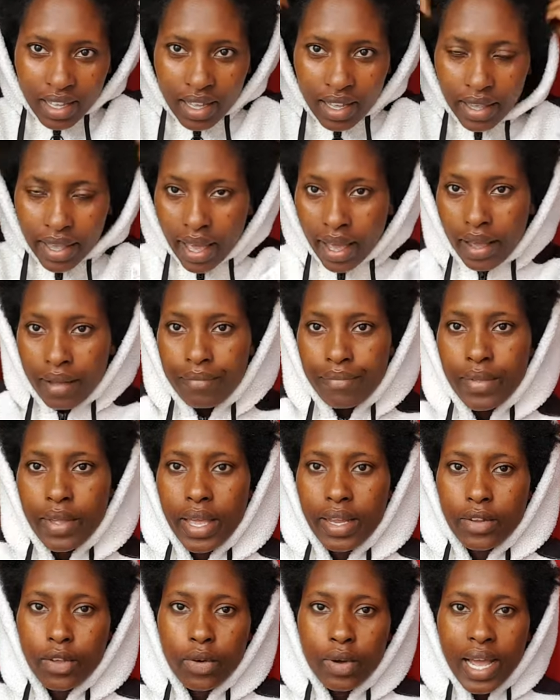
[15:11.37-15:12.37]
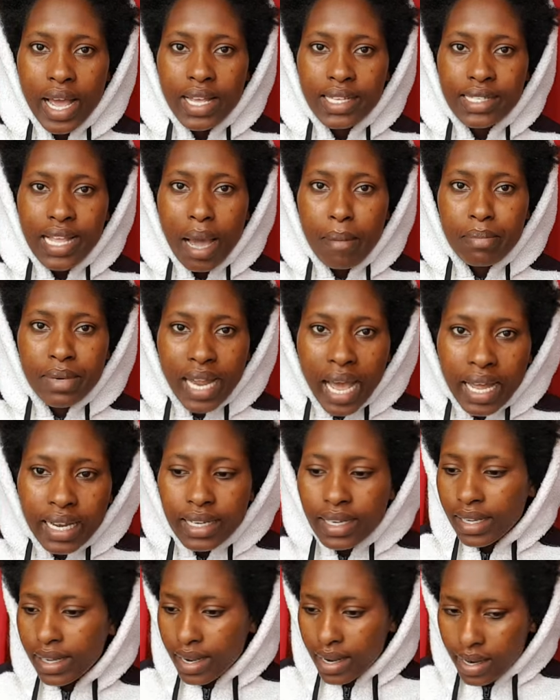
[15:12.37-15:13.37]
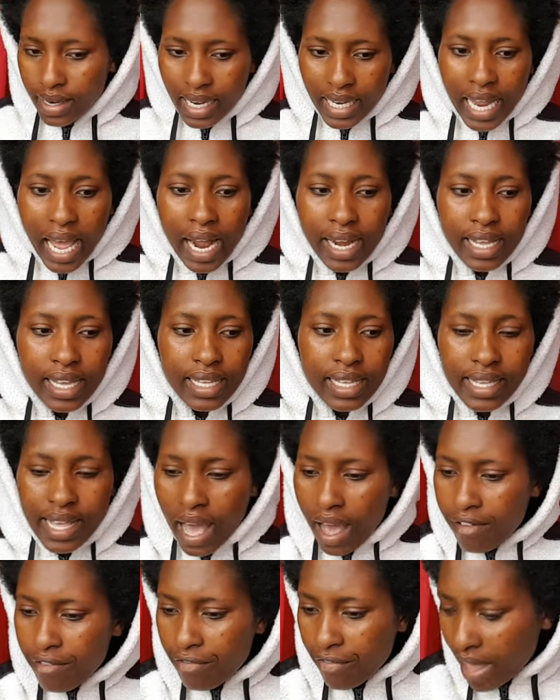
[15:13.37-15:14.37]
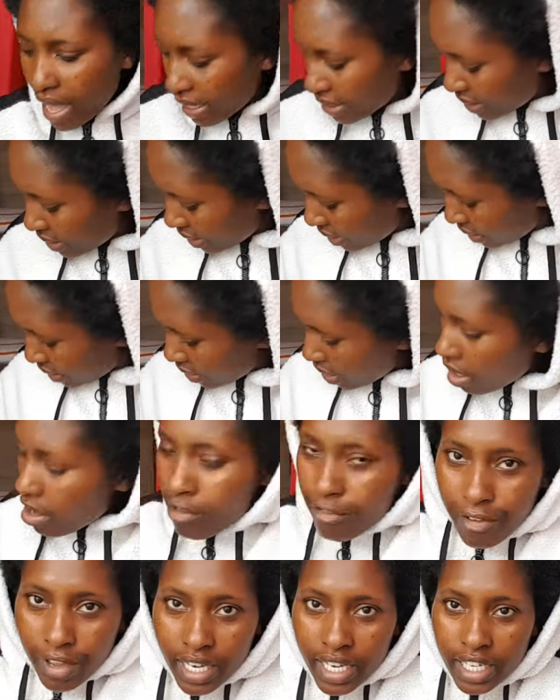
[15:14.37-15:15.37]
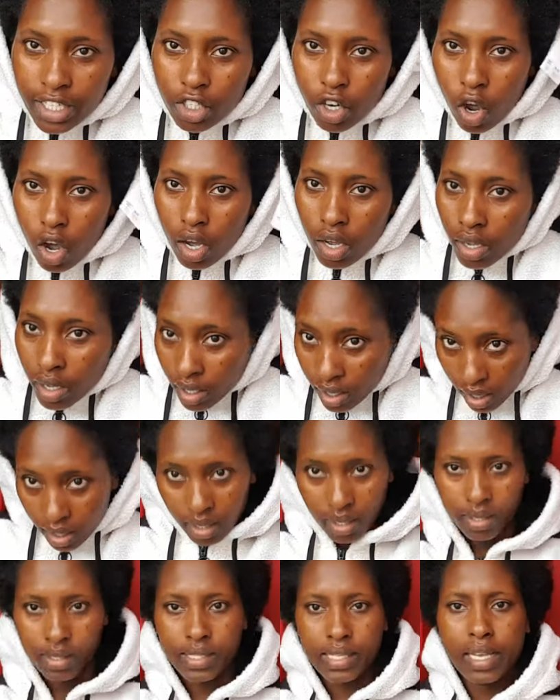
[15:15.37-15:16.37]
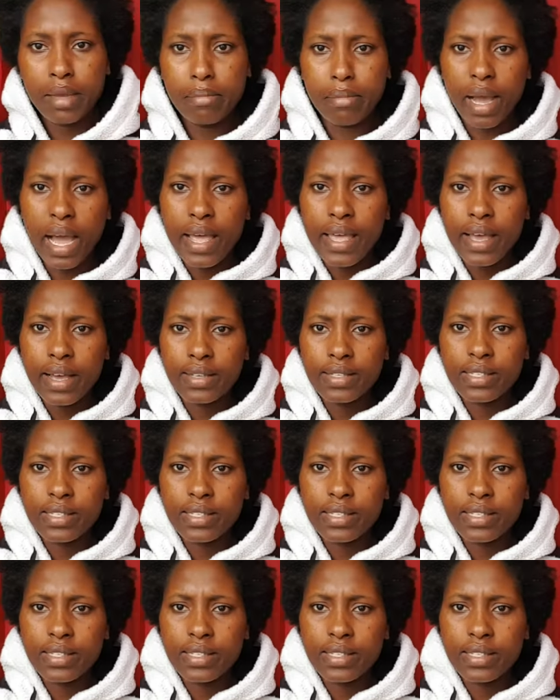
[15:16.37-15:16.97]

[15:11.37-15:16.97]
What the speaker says: Yeah, and you guys, I'm done. Nidarek ya fertig, finito. Simbaya,